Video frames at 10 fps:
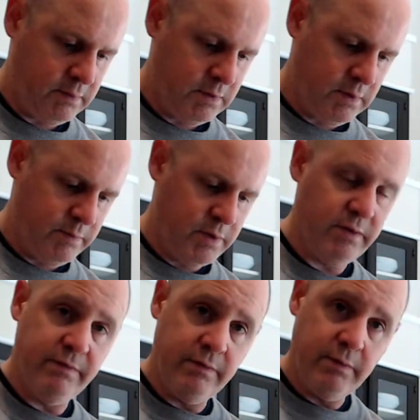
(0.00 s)
good bit of
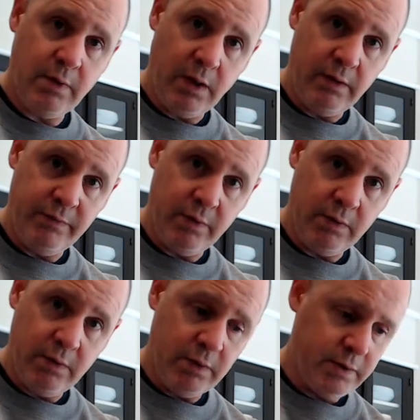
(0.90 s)
olive oil
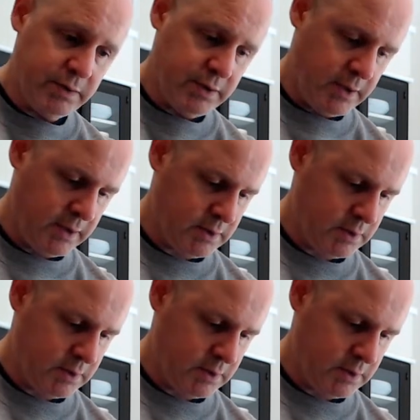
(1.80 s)
on our steaks.